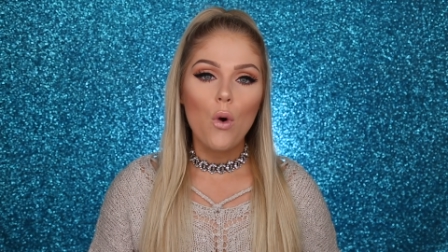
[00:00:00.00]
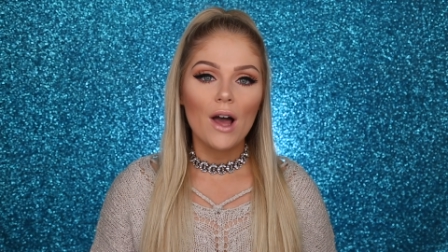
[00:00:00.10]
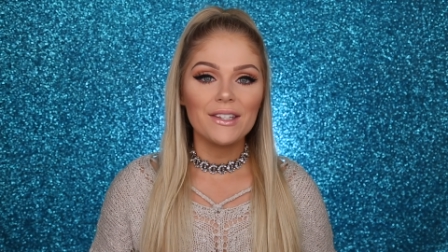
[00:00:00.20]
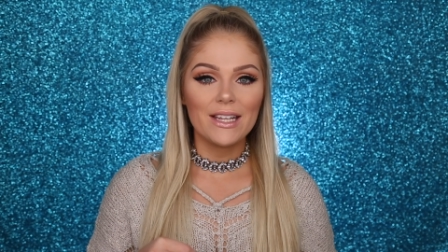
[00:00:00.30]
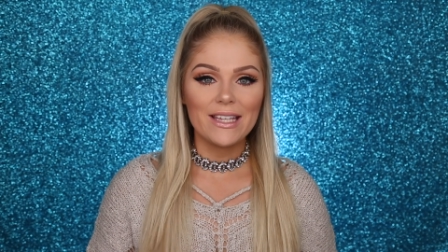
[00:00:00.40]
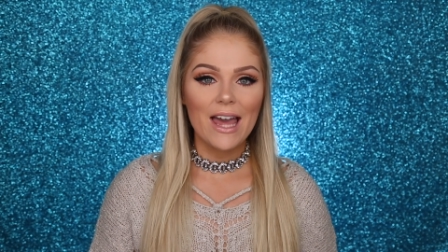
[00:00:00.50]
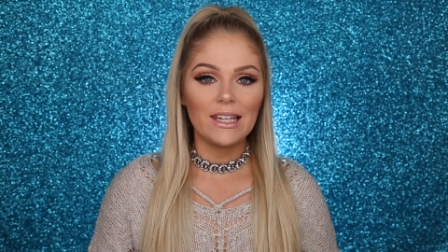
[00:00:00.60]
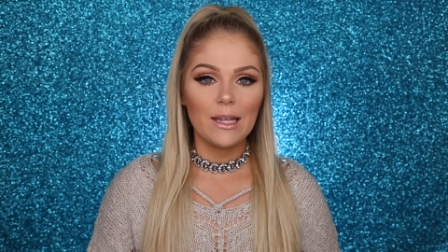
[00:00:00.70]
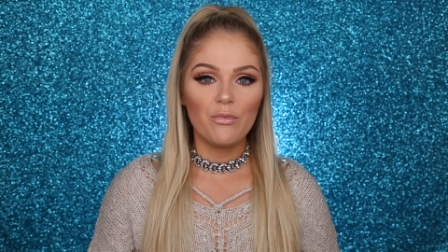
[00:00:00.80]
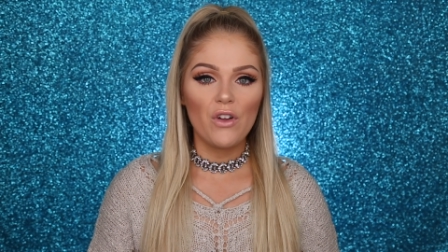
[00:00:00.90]
want to
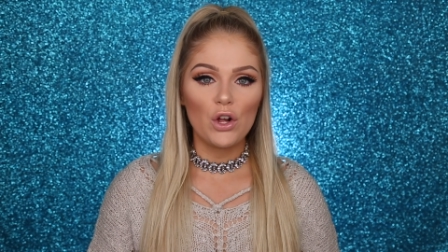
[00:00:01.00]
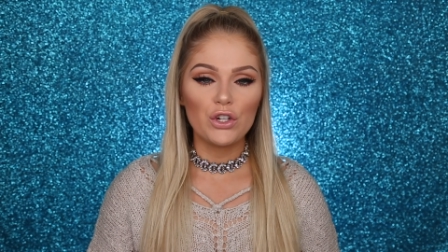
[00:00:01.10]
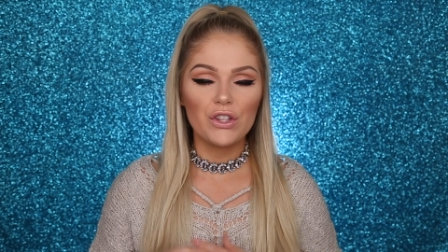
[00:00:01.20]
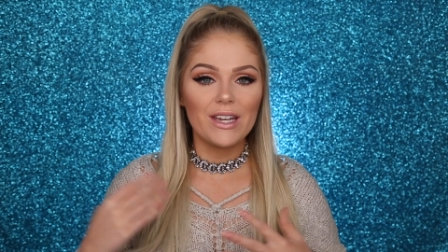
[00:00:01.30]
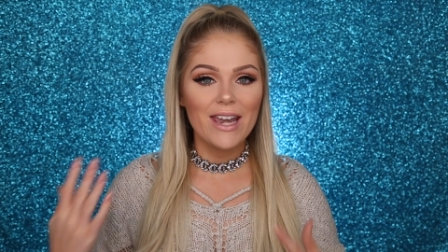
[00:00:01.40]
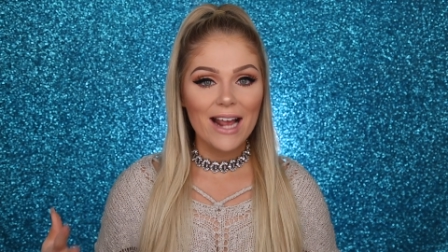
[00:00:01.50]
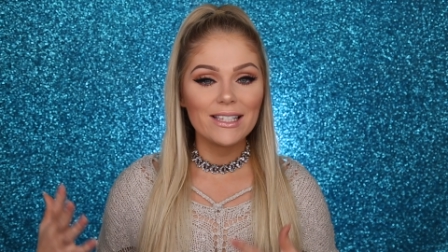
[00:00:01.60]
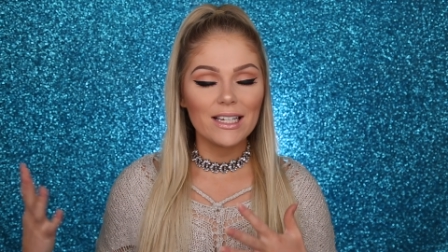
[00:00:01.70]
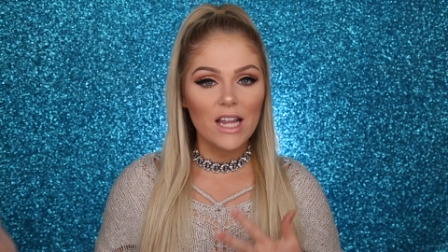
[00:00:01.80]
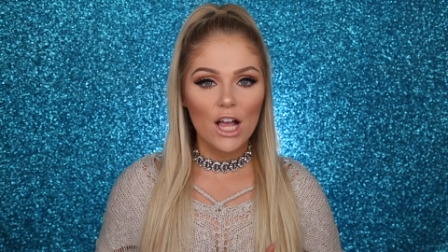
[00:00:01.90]
get lip fillers, the
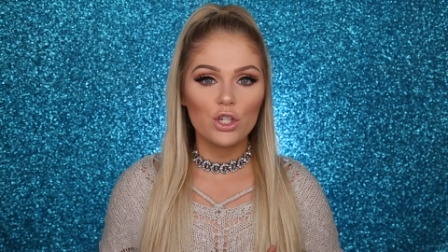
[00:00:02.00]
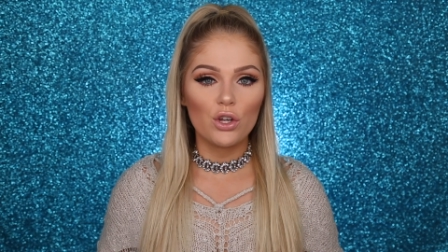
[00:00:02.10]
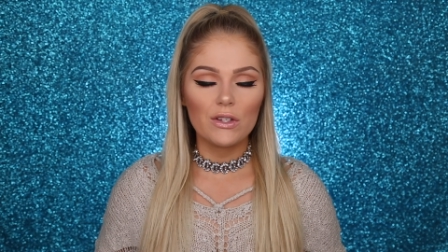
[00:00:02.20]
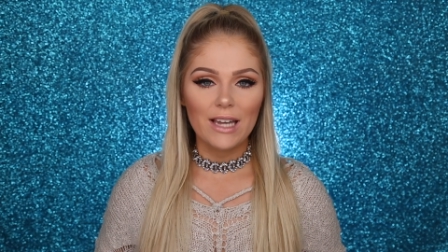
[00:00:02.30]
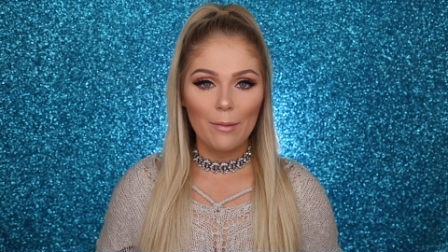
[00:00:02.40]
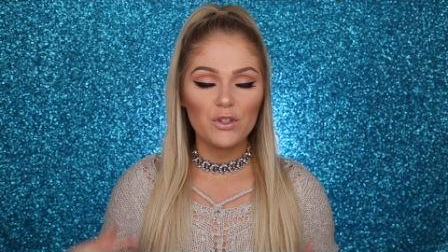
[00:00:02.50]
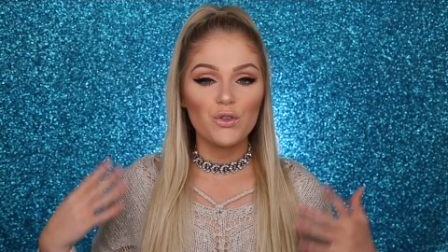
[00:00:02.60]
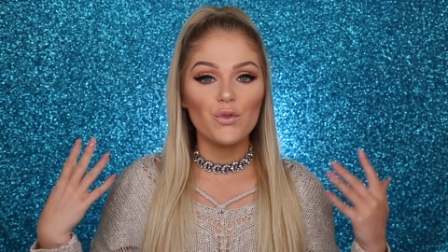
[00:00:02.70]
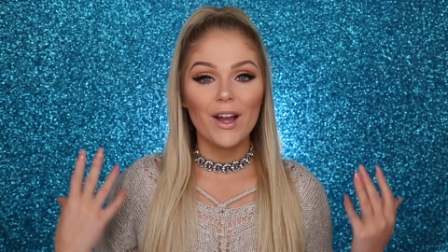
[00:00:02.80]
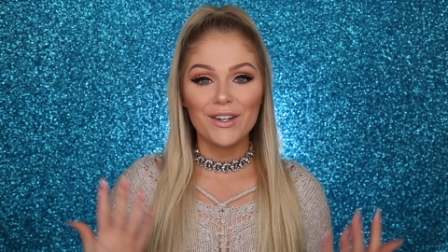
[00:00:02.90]
next logical step is
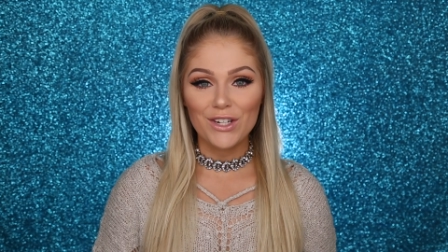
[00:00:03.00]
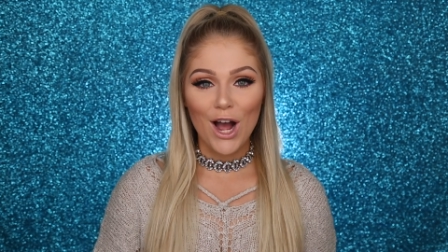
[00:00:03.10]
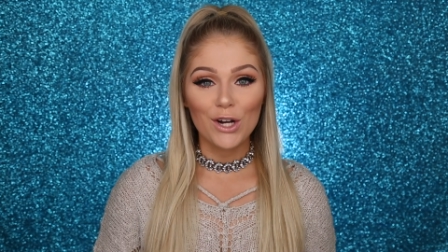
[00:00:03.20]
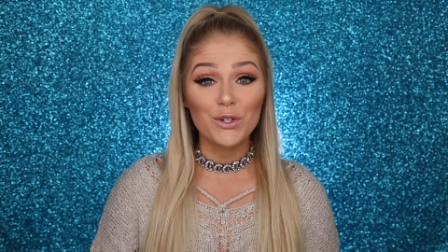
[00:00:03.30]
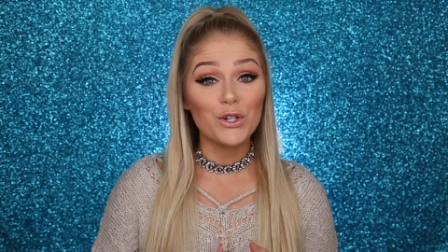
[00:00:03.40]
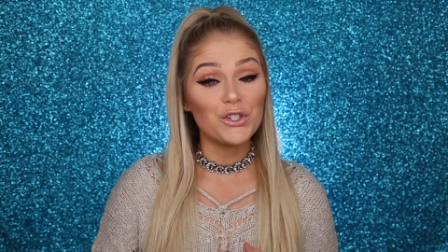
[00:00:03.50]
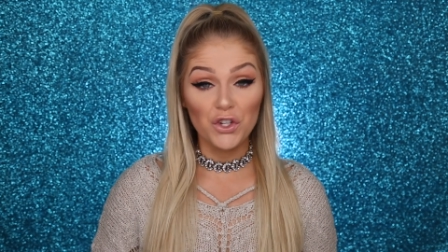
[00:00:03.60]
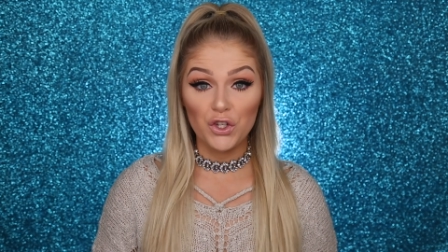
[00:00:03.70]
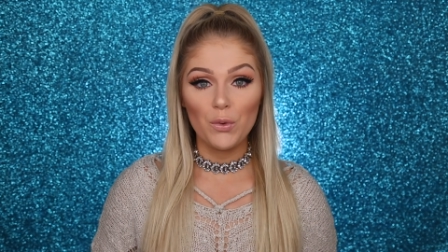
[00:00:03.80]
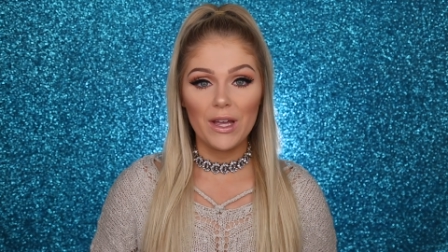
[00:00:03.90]
to find a doctor
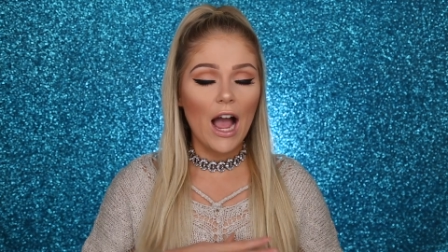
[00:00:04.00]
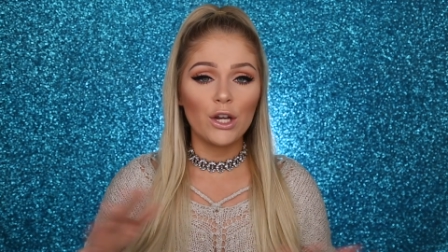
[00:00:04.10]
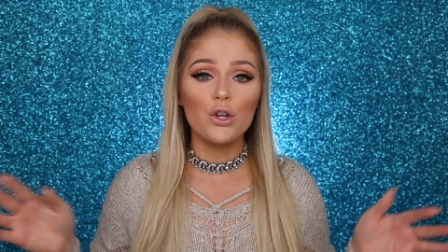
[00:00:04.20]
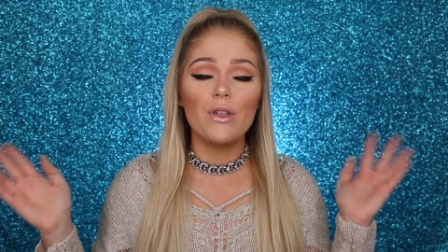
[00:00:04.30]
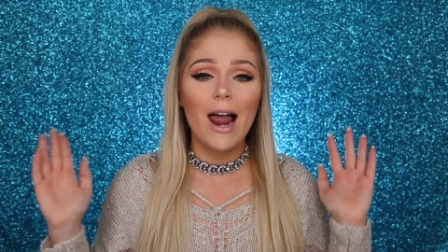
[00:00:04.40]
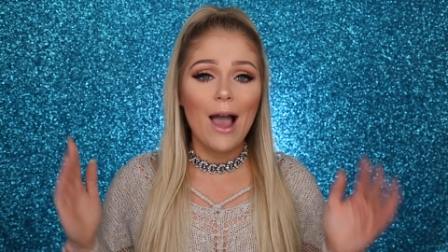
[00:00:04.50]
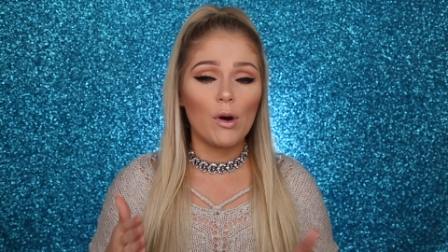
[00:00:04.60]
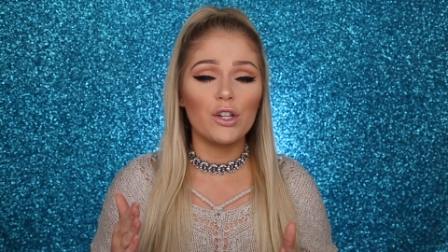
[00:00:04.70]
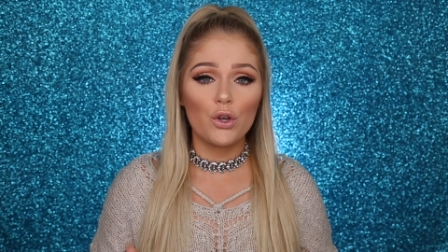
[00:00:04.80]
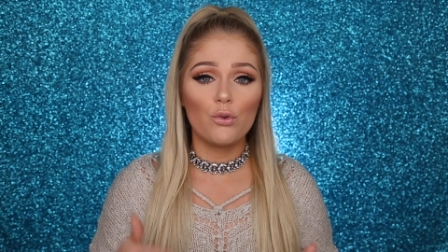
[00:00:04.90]
to do it. I knew that I
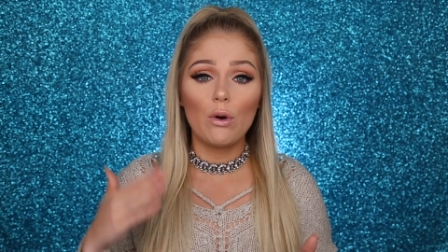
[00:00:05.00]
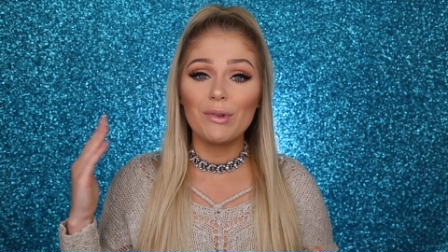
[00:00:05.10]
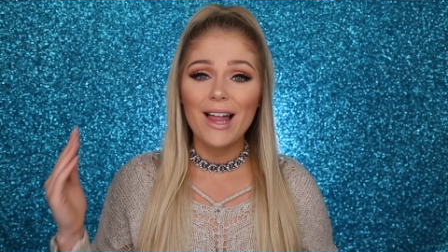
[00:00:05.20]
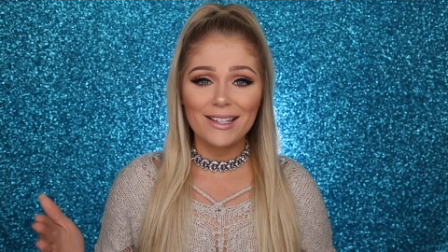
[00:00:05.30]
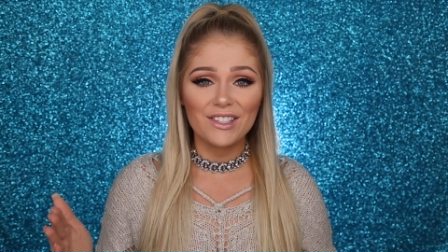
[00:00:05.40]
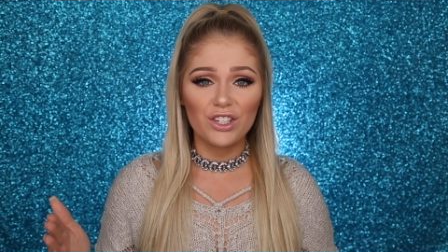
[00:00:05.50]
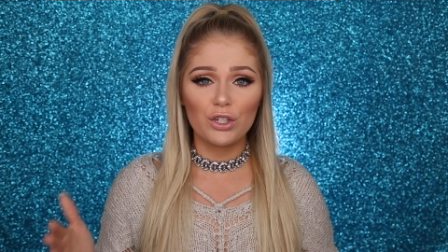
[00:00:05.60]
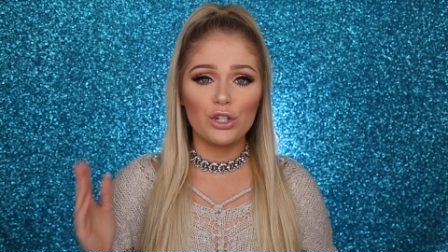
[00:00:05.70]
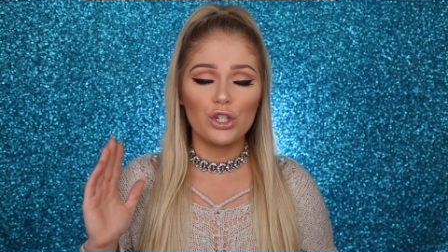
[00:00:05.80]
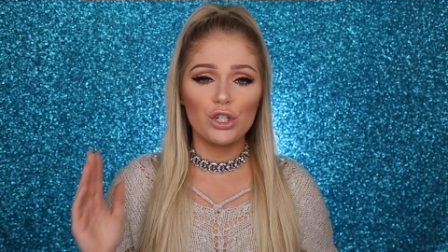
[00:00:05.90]
wanted to go to a plastic
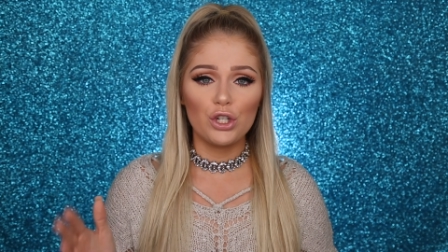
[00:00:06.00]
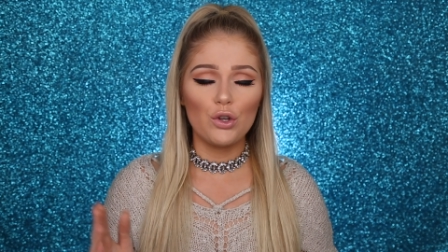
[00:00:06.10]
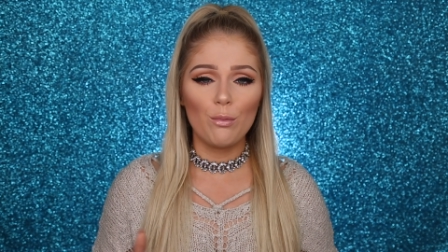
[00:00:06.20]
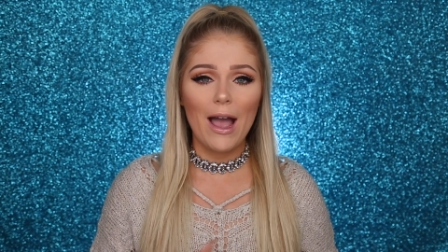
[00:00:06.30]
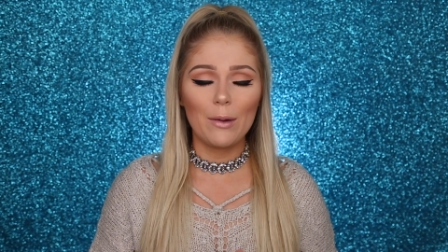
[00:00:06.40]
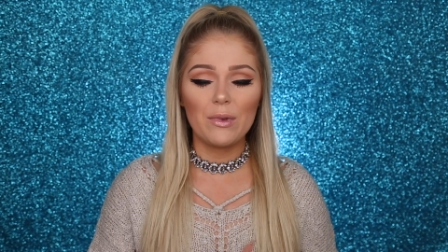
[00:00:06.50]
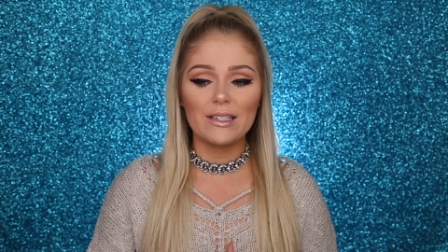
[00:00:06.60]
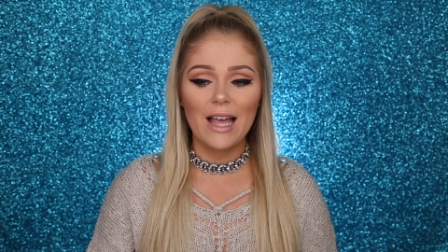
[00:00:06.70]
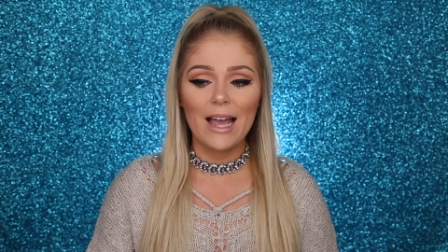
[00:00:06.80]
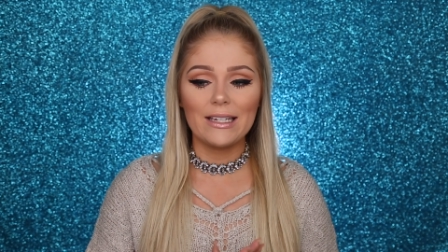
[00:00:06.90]
surgeon to do mine
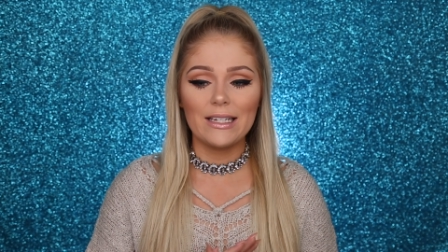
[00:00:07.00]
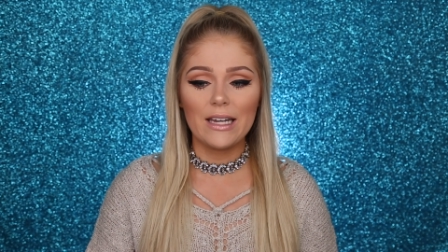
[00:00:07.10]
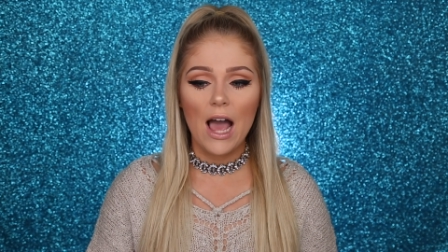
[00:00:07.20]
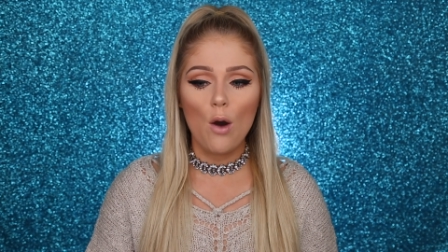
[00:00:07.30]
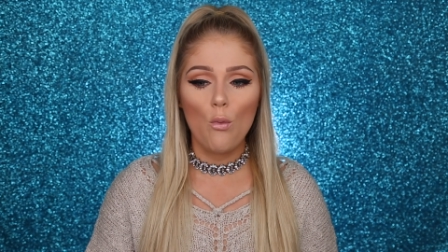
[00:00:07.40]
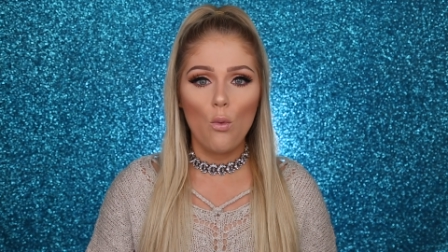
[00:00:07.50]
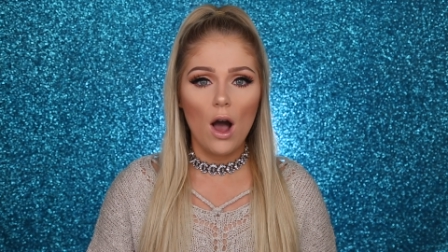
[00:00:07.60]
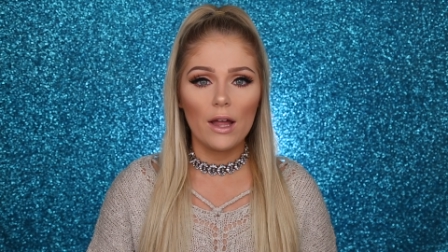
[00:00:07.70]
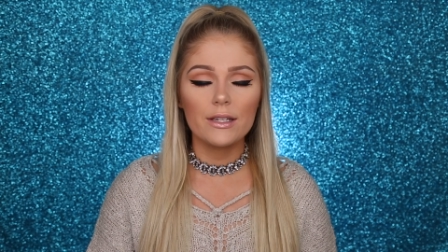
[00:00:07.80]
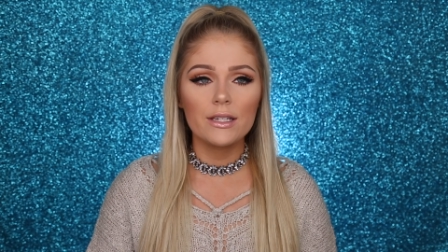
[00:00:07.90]
because I did not
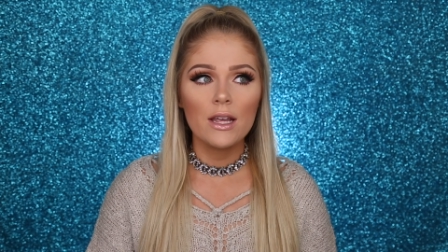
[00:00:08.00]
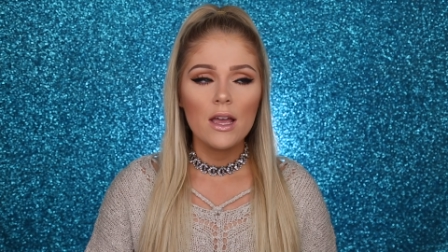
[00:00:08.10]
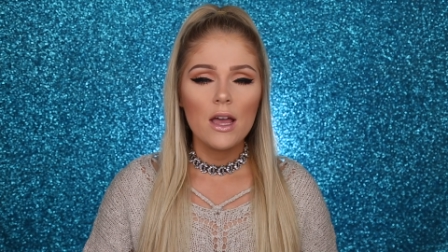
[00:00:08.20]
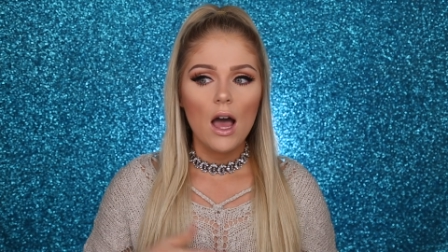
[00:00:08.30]
want